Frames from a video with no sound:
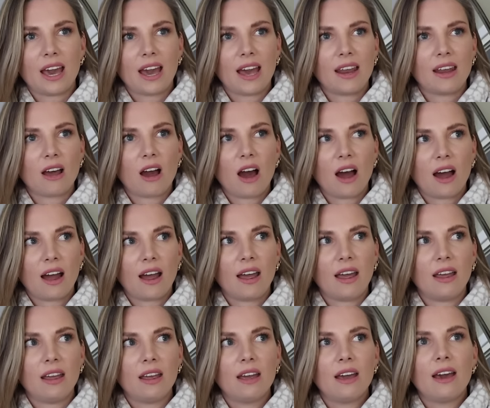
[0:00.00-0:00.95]
And
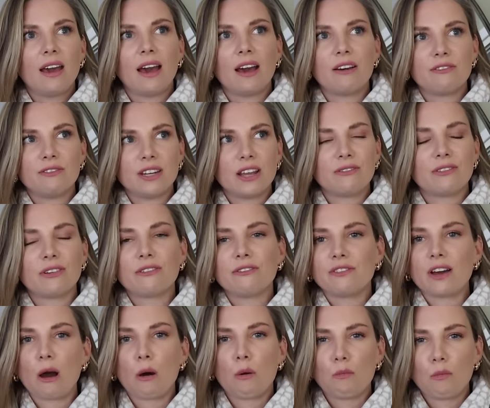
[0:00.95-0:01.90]
I have never
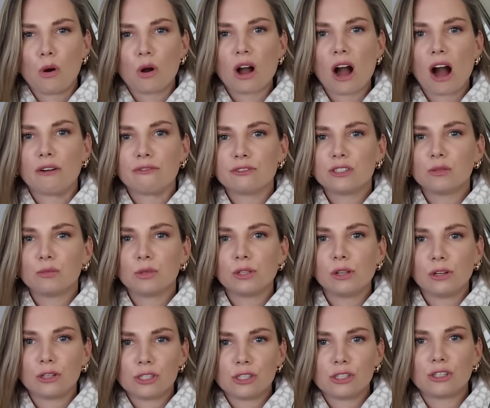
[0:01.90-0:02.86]
felt more
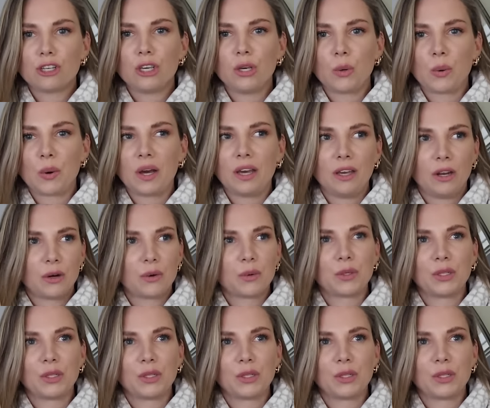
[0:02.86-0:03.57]
comfortable or secure in a